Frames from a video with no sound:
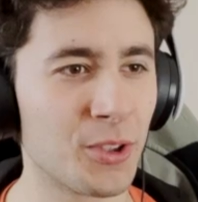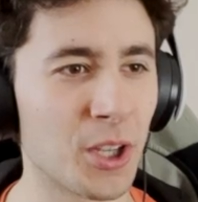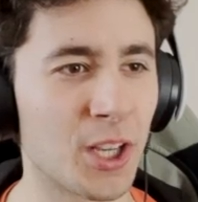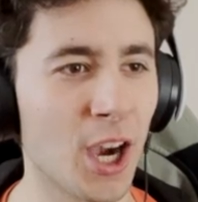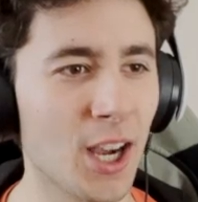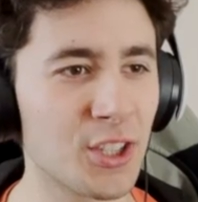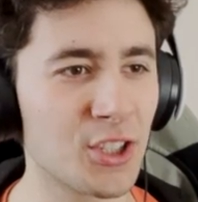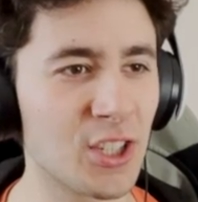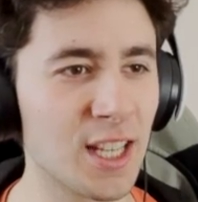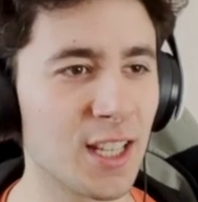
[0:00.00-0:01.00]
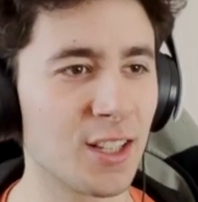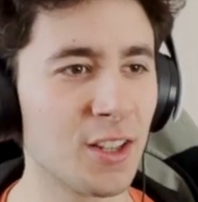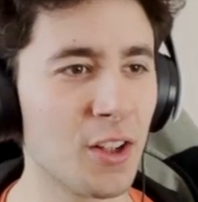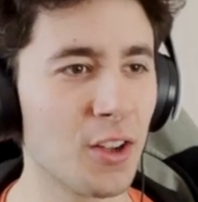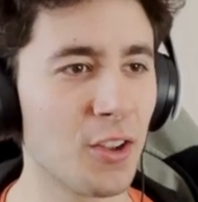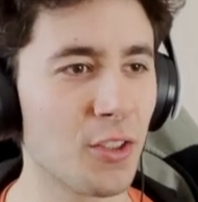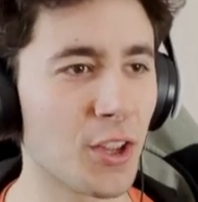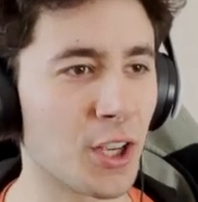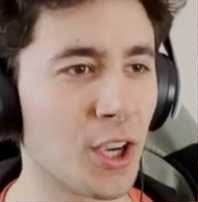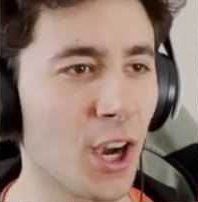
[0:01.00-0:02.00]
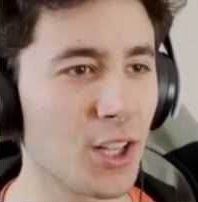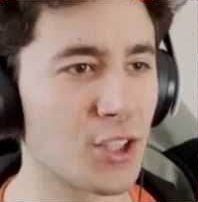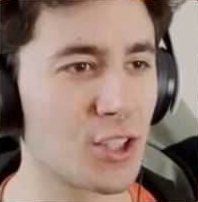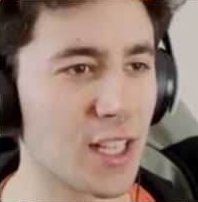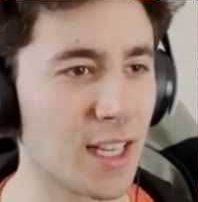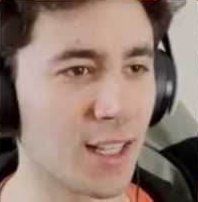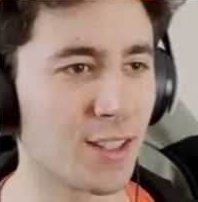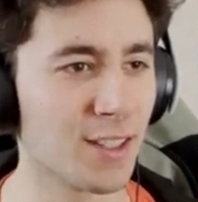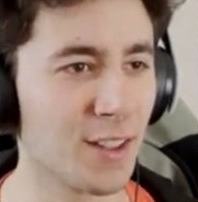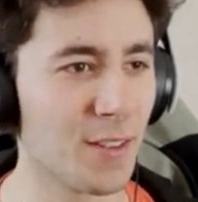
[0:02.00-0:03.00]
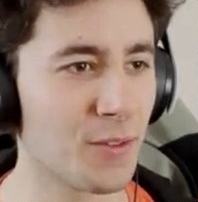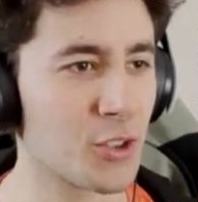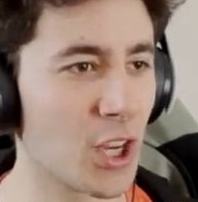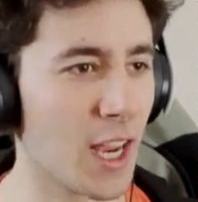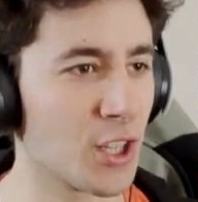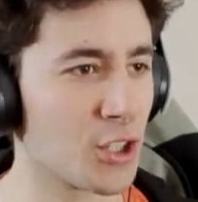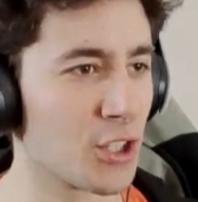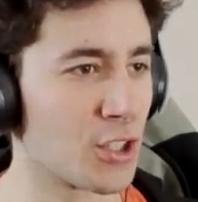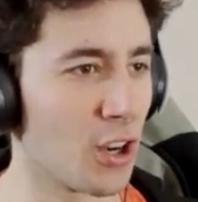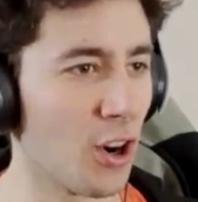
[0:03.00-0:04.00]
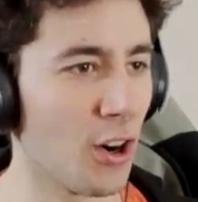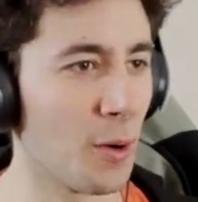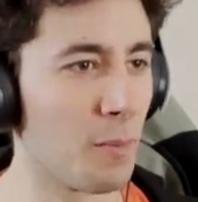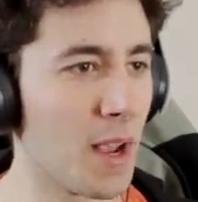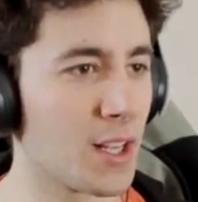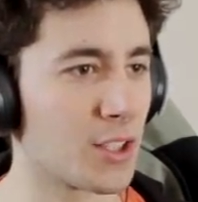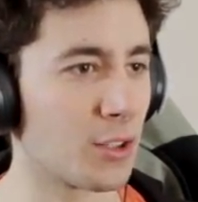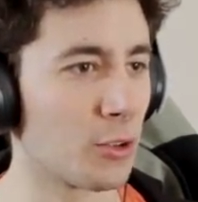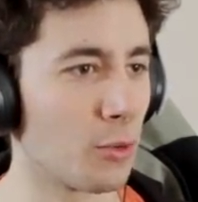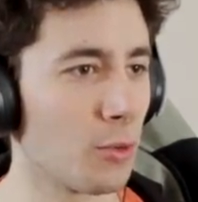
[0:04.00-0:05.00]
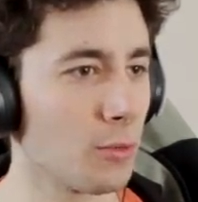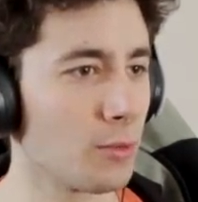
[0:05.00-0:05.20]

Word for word: the cutscene, the cutscene changes are amazing. Oh,